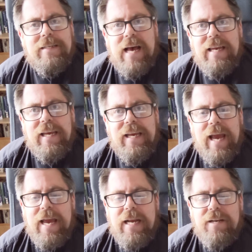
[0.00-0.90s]

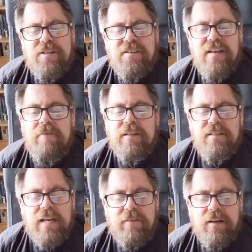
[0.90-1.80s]
Danny, aged seven,
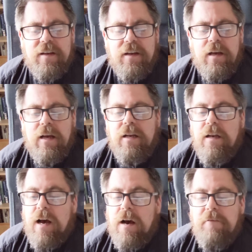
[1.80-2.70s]
said that
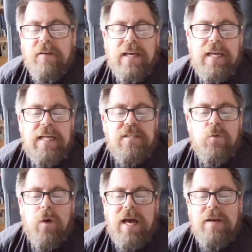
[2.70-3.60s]
Love is
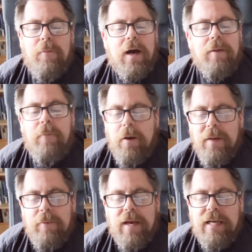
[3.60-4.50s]
when my
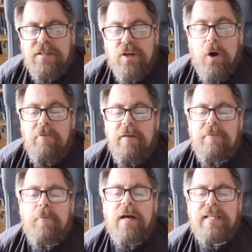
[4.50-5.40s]
mummy makes coffee
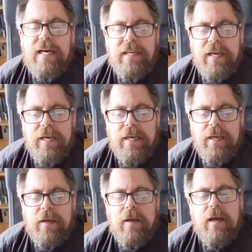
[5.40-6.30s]
for my daddy
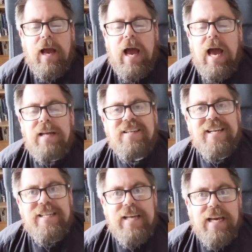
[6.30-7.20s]
and
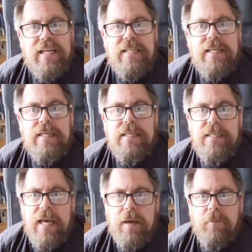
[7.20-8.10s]
she takes a
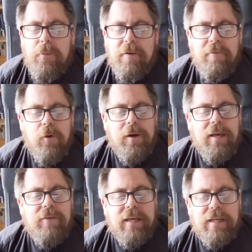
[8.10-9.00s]
sip before
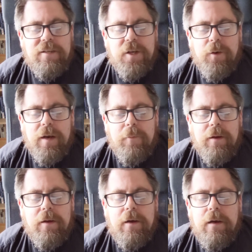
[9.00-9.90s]
giving it to him
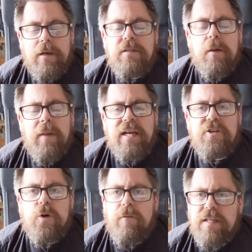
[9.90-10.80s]
to make
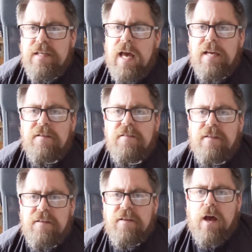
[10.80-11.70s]
sure the
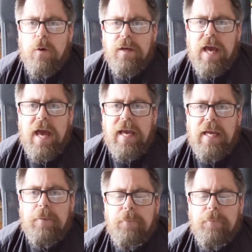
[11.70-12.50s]
taste is okay.